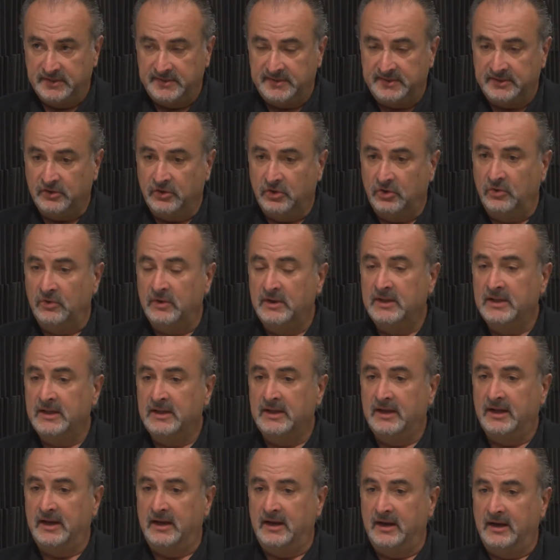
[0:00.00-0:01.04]
So
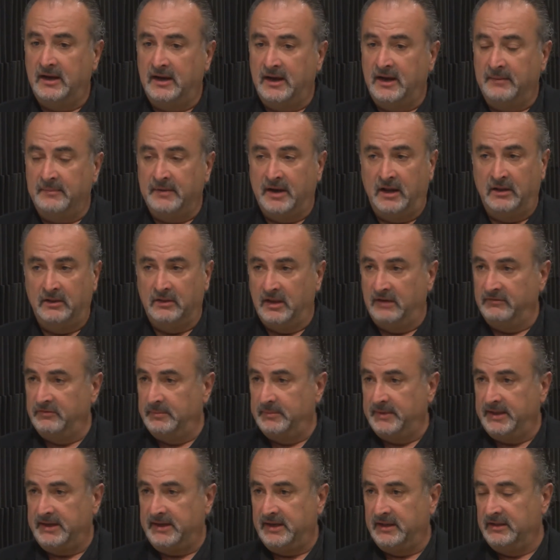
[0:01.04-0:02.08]
I love them
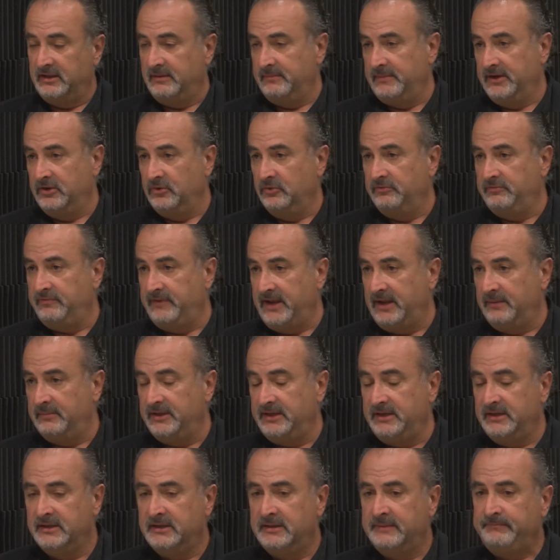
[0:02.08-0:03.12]
like I love my own
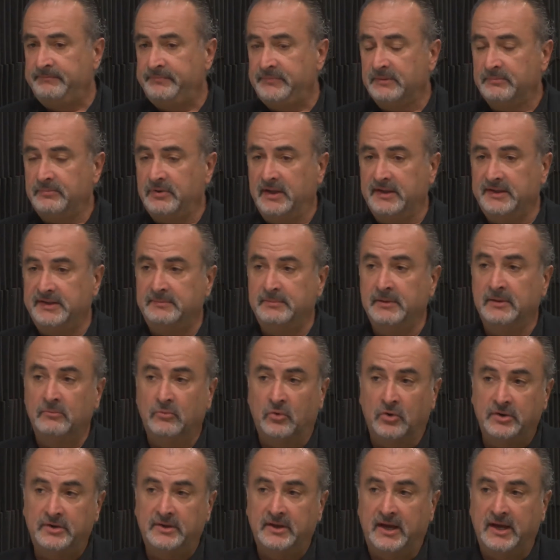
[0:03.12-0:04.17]
family. Probably spent
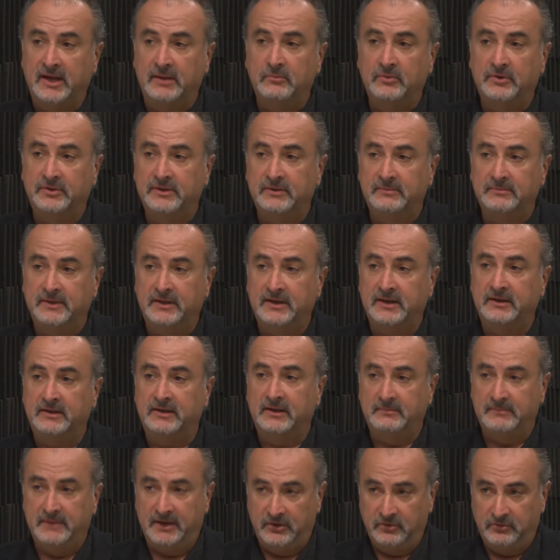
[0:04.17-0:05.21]
more time with them than I
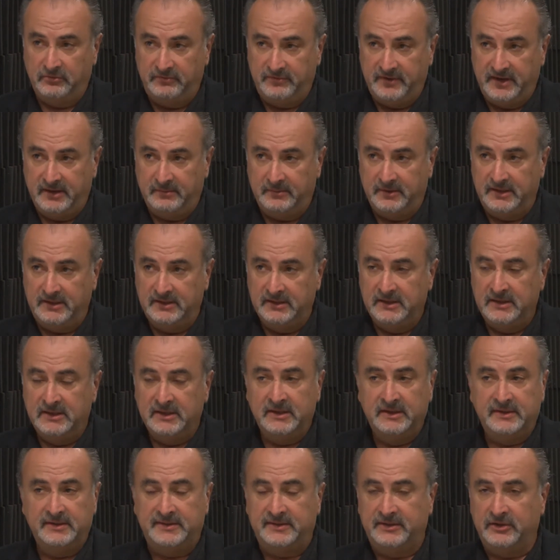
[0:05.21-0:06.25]
did my own family.
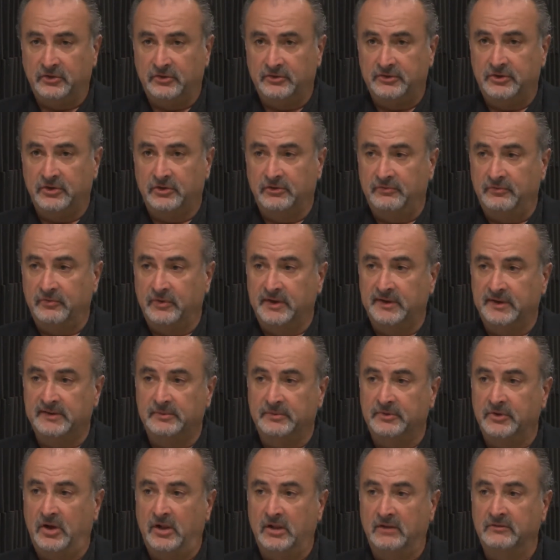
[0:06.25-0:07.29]
Mm-hmm. Still dear friends
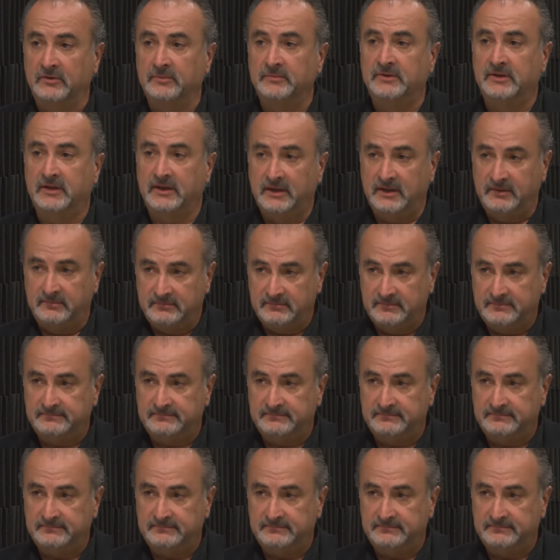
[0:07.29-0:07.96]
with all of them today.